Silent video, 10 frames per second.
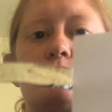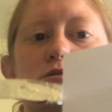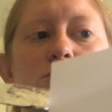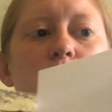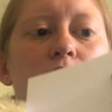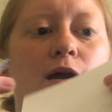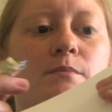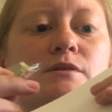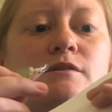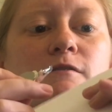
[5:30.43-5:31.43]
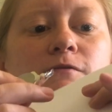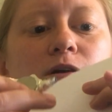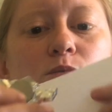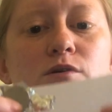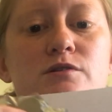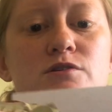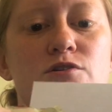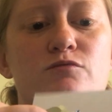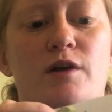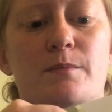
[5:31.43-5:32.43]
So what happens if I were to
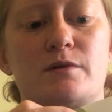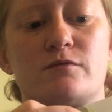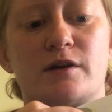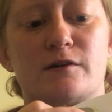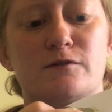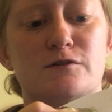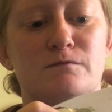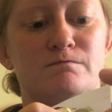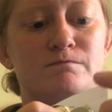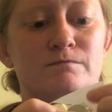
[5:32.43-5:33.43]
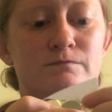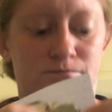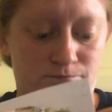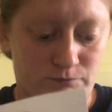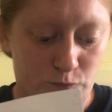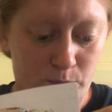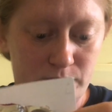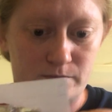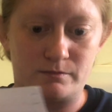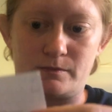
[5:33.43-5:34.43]
just wrap it around?
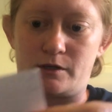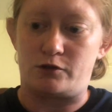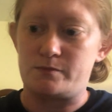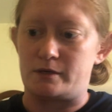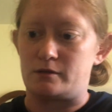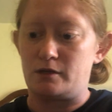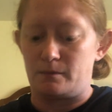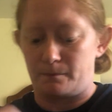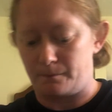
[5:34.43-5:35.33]
Whoops, I lost my LED.